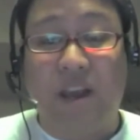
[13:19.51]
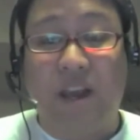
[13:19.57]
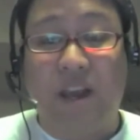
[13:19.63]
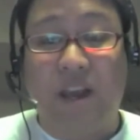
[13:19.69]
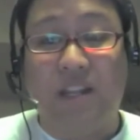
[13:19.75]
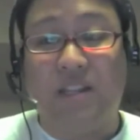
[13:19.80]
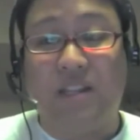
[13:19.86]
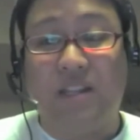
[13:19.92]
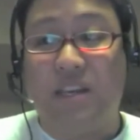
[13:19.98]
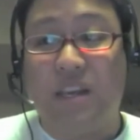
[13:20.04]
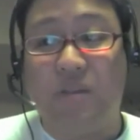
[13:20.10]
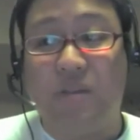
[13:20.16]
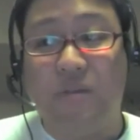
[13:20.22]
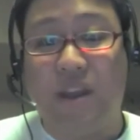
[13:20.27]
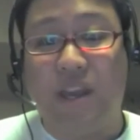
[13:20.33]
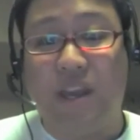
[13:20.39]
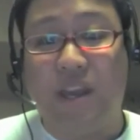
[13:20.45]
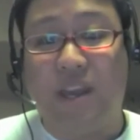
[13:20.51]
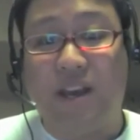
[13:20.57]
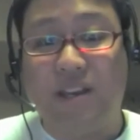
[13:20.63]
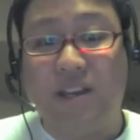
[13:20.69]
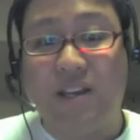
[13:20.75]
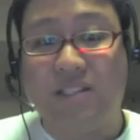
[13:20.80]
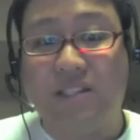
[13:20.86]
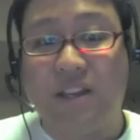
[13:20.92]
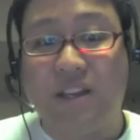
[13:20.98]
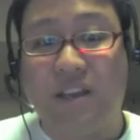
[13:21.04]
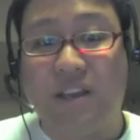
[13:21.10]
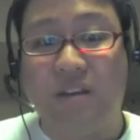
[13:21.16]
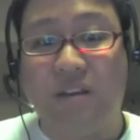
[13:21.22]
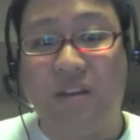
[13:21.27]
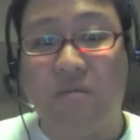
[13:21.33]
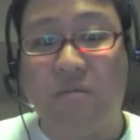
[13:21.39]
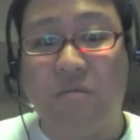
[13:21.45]
I didn't think Iwaki
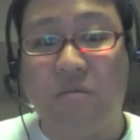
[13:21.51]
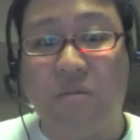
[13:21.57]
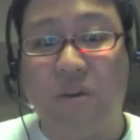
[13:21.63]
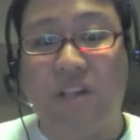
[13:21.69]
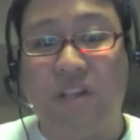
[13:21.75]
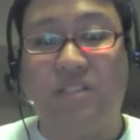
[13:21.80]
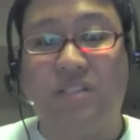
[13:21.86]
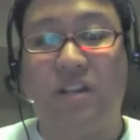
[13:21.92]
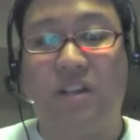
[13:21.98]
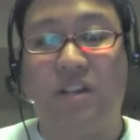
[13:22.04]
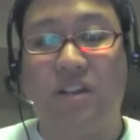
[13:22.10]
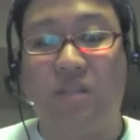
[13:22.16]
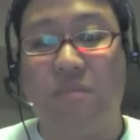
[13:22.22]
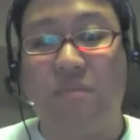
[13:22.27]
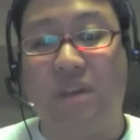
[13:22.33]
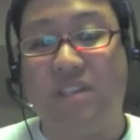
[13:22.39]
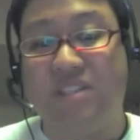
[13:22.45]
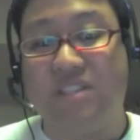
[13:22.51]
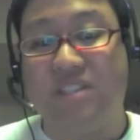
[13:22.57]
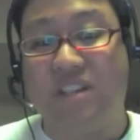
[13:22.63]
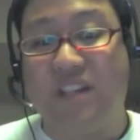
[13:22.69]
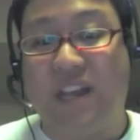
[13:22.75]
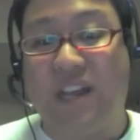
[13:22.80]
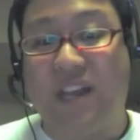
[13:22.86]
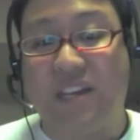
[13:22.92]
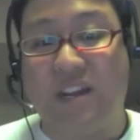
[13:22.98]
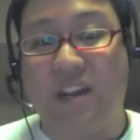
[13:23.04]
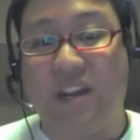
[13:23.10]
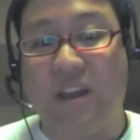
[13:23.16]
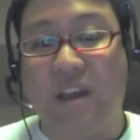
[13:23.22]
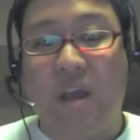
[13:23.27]
Kaisei would necessarily be selected.